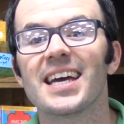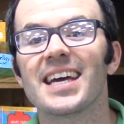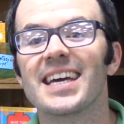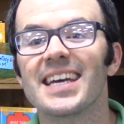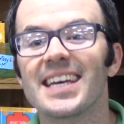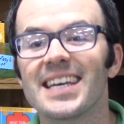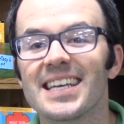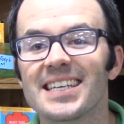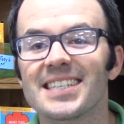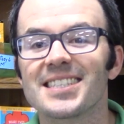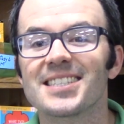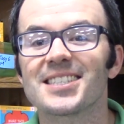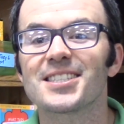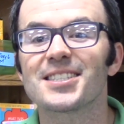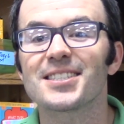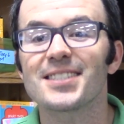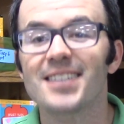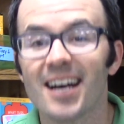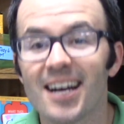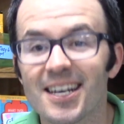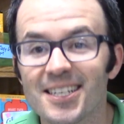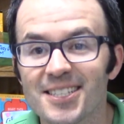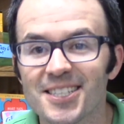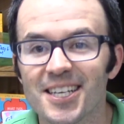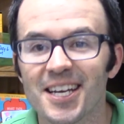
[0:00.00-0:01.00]
is
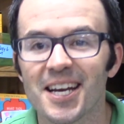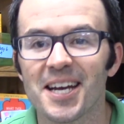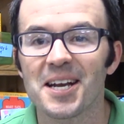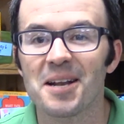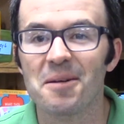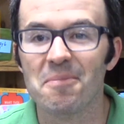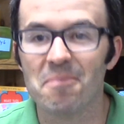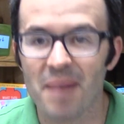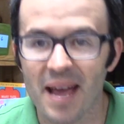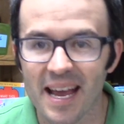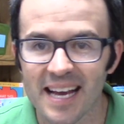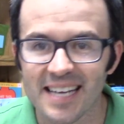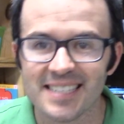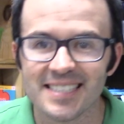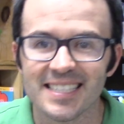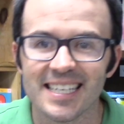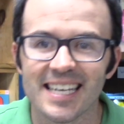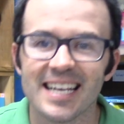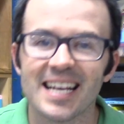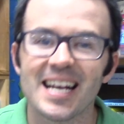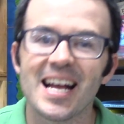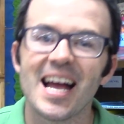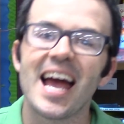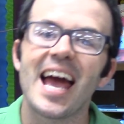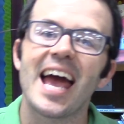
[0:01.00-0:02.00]
such an
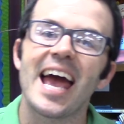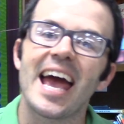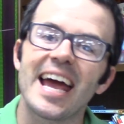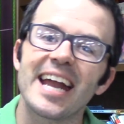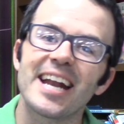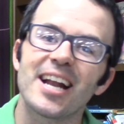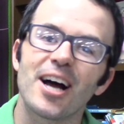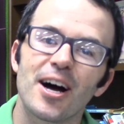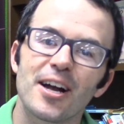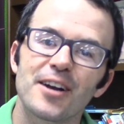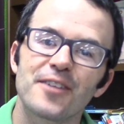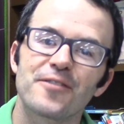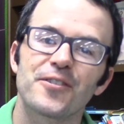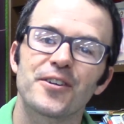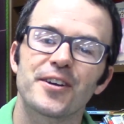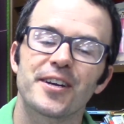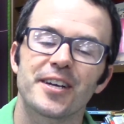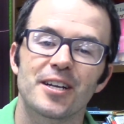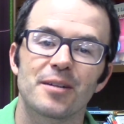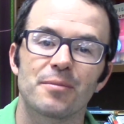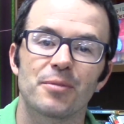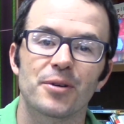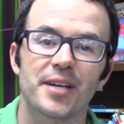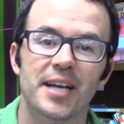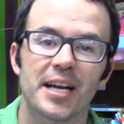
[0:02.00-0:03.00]
amazing and
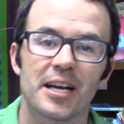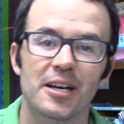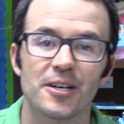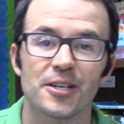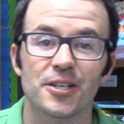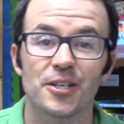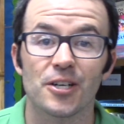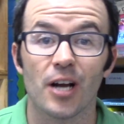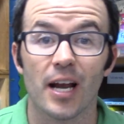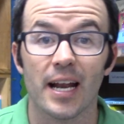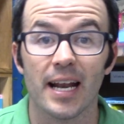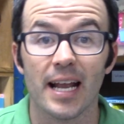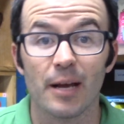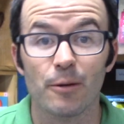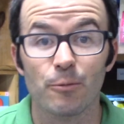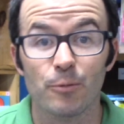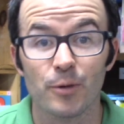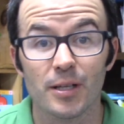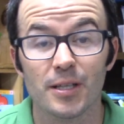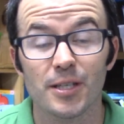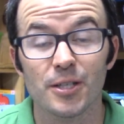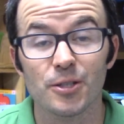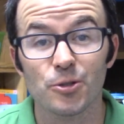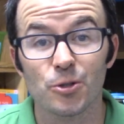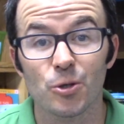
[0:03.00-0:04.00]
unforgettable character and I
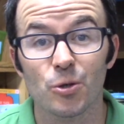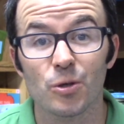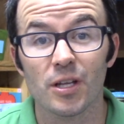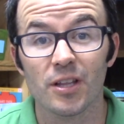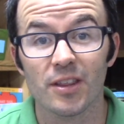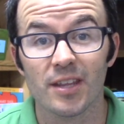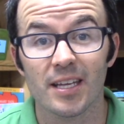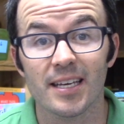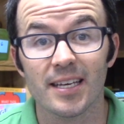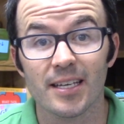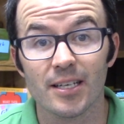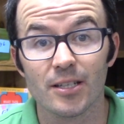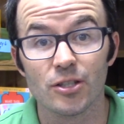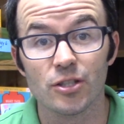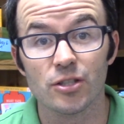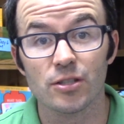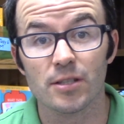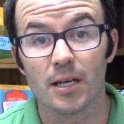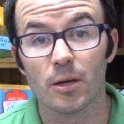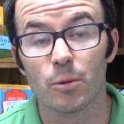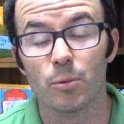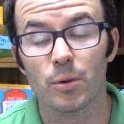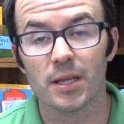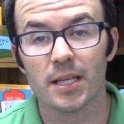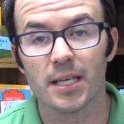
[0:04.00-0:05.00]
really truly think it'll
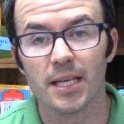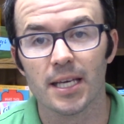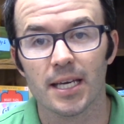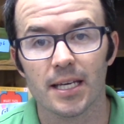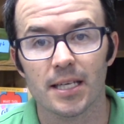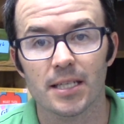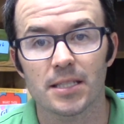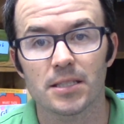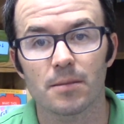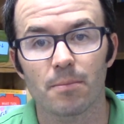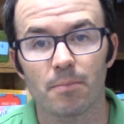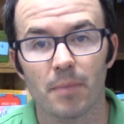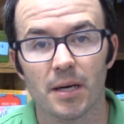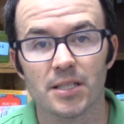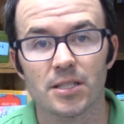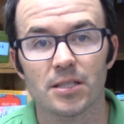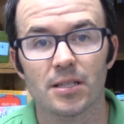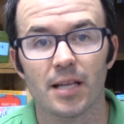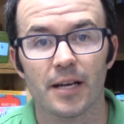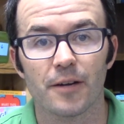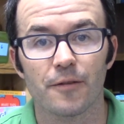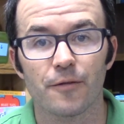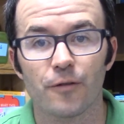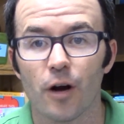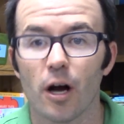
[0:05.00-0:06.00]
stick with kids much
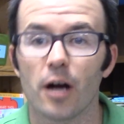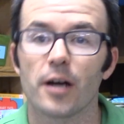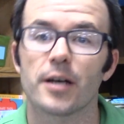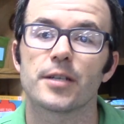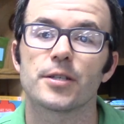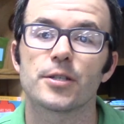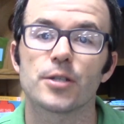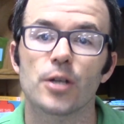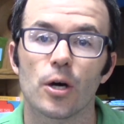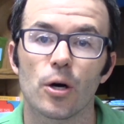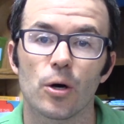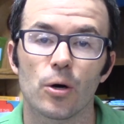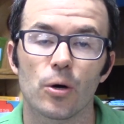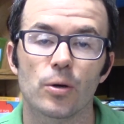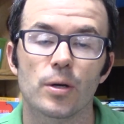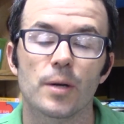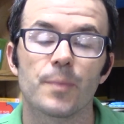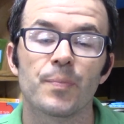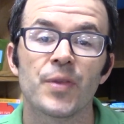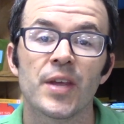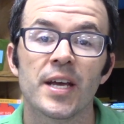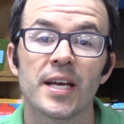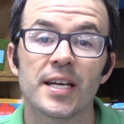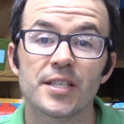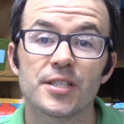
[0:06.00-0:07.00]
like Frog and Toad
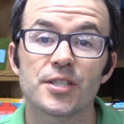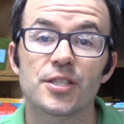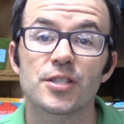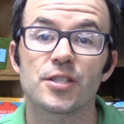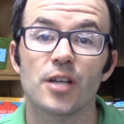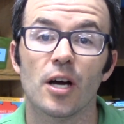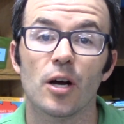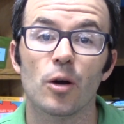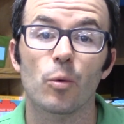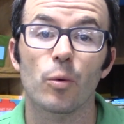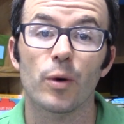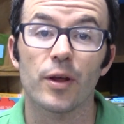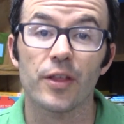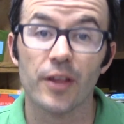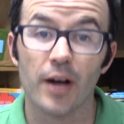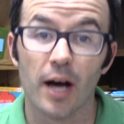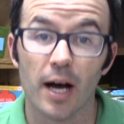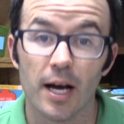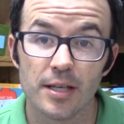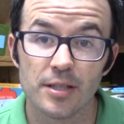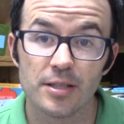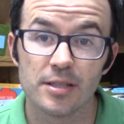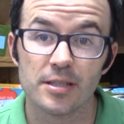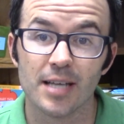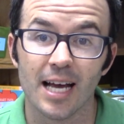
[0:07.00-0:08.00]
stuck with
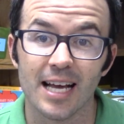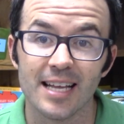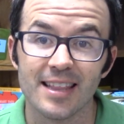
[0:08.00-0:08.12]
us.